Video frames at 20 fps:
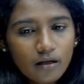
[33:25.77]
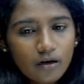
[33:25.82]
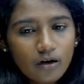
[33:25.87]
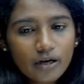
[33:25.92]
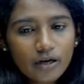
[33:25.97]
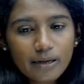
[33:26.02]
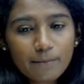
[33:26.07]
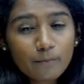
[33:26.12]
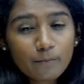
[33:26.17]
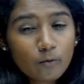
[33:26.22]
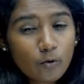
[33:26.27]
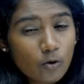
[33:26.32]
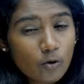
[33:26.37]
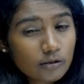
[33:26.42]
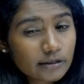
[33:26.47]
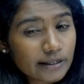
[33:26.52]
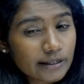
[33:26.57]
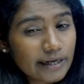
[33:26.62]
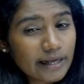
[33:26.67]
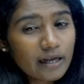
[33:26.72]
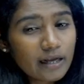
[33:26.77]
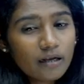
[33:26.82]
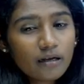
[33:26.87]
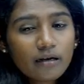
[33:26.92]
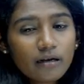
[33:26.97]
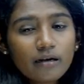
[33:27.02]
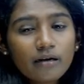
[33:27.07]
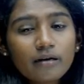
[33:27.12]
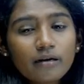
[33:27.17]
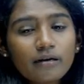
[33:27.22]
Okay, mostly
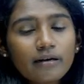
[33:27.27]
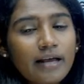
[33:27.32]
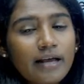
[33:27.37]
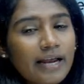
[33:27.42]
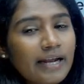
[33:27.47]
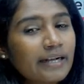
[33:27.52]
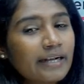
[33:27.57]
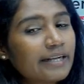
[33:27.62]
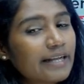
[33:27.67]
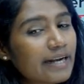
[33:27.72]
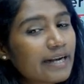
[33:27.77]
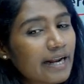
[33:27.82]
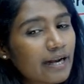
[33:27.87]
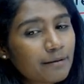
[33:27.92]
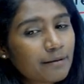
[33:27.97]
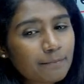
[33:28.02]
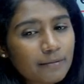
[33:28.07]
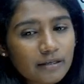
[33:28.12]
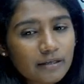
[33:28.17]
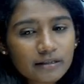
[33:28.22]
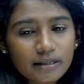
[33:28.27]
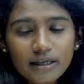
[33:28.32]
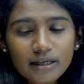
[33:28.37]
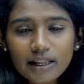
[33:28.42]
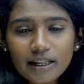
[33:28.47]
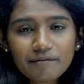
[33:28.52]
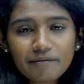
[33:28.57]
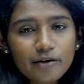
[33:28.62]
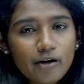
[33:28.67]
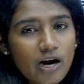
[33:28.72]
99%
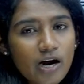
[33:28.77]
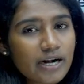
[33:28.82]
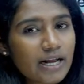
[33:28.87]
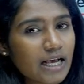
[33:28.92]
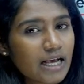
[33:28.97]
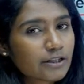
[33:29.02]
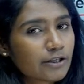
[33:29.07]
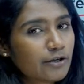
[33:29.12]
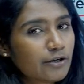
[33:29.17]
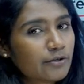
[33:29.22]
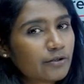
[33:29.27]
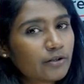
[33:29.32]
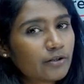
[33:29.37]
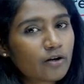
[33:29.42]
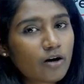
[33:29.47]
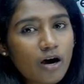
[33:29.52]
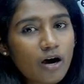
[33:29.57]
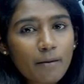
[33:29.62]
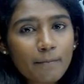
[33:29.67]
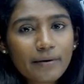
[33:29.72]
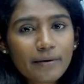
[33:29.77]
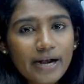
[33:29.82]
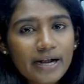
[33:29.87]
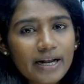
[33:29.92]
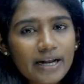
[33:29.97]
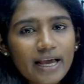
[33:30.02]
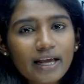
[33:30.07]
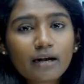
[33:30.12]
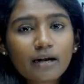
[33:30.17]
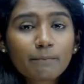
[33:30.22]
they will not ask you to draw a
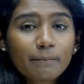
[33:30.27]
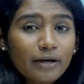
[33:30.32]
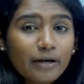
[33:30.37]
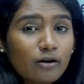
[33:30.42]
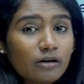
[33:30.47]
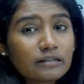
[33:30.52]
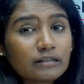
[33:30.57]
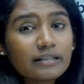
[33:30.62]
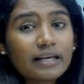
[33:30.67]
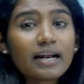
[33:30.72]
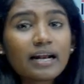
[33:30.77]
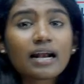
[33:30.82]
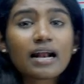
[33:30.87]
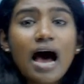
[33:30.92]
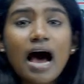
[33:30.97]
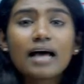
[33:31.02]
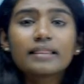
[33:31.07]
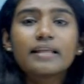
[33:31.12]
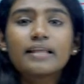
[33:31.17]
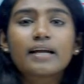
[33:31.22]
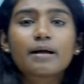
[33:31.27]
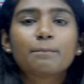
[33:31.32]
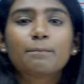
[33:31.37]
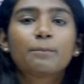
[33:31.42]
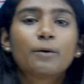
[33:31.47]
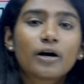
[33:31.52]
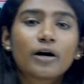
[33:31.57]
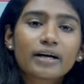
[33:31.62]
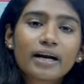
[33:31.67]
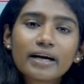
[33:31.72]
brain diagram because there are other
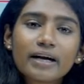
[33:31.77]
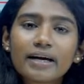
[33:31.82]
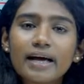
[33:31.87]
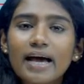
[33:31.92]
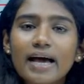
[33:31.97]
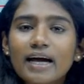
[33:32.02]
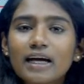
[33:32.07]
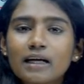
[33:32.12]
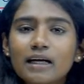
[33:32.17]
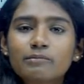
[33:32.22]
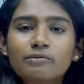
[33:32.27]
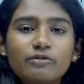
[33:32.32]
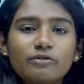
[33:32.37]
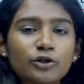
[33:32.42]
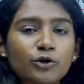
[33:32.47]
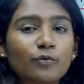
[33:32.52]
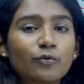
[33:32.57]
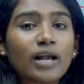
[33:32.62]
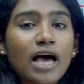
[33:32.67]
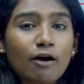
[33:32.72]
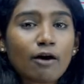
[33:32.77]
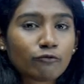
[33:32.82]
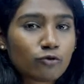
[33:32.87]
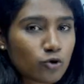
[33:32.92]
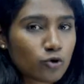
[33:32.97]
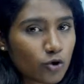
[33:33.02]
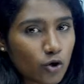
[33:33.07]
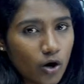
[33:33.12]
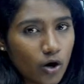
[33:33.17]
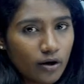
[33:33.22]
important diagrams which you will have
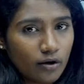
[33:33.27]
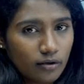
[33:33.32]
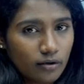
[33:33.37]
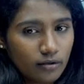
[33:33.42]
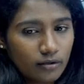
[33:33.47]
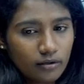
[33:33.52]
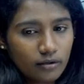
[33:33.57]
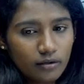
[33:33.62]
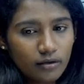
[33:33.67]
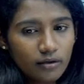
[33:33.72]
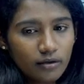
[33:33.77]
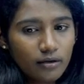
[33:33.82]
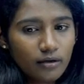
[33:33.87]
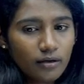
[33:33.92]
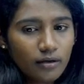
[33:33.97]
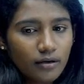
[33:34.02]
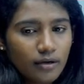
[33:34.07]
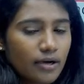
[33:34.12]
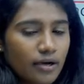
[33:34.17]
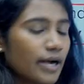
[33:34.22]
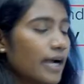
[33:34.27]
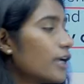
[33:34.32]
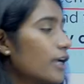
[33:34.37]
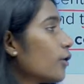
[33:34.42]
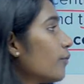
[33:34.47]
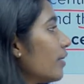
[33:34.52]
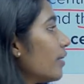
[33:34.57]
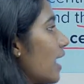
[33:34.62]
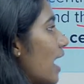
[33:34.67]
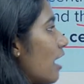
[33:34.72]
to draw. Right?
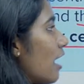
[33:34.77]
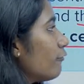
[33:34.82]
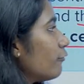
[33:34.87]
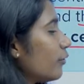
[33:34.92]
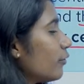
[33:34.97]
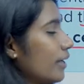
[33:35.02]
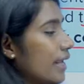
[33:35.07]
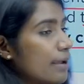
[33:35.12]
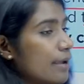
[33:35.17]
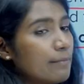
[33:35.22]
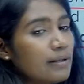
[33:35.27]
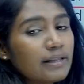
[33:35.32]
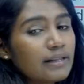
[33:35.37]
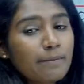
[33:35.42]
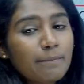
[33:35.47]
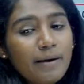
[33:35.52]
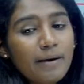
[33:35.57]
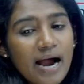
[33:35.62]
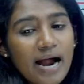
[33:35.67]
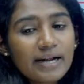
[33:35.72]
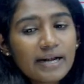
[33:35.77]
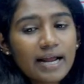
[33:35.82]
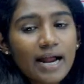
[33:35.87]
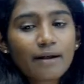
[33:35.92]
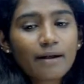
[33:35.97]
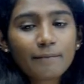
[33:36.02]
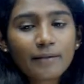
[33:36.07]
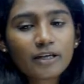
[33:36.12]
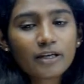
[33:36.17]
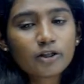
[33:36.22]
You will have to label the part
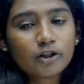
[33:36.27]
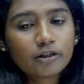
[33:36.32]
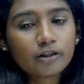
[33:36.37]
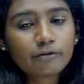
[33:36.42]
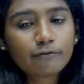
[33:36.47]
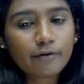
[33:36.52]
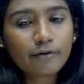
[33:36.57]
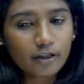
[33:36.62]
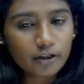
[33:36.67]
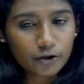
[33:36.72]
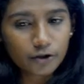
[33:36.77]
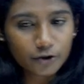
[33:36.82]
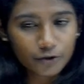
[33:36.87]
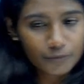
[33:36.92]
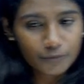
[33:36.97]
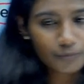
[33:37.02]
and mention the function.